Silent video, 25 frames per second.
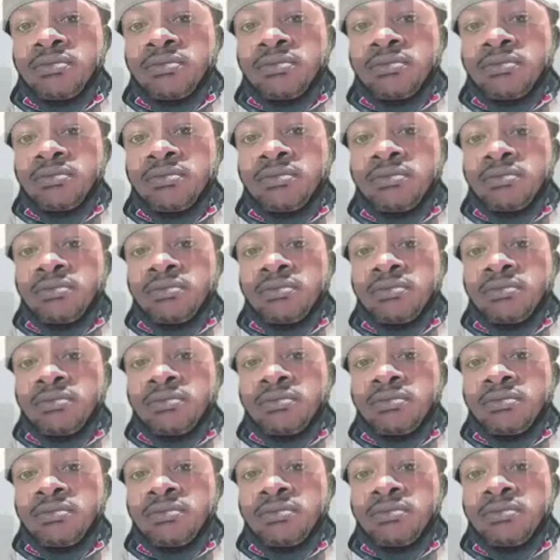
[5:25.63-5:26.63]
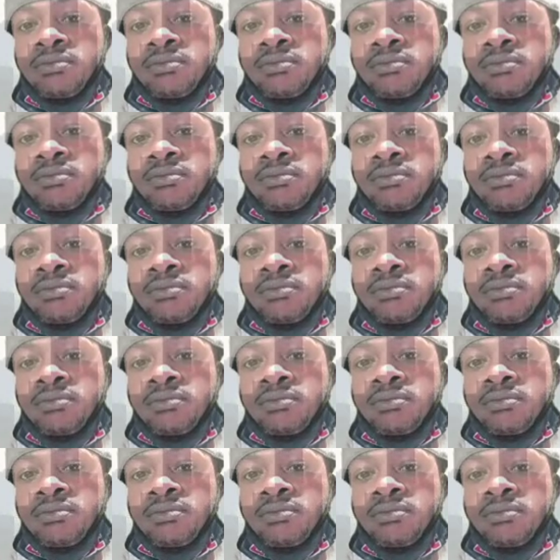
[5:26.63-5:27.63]

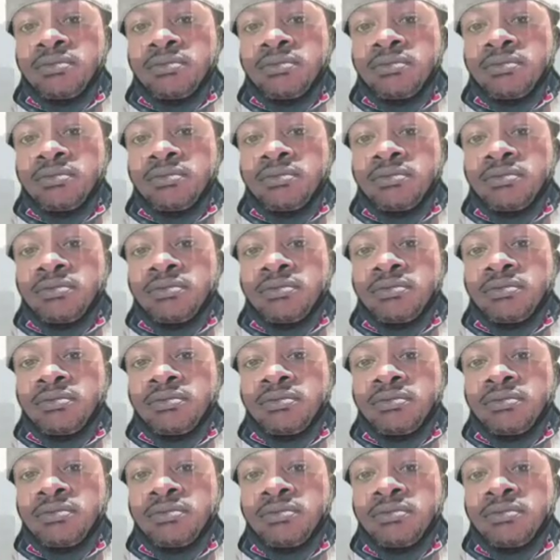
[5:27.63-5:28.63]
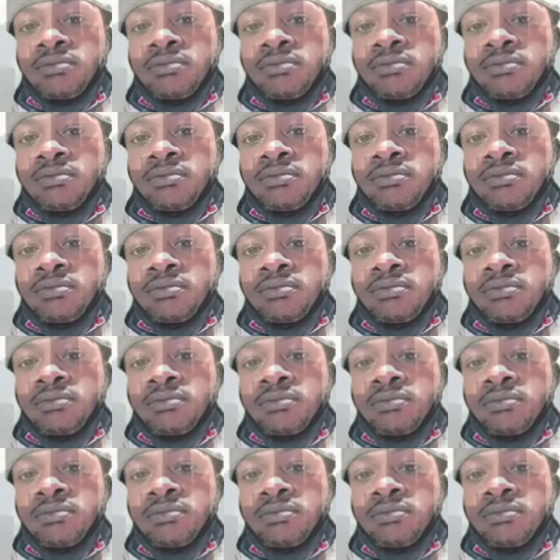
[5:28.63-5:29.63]
This person isn't speaking.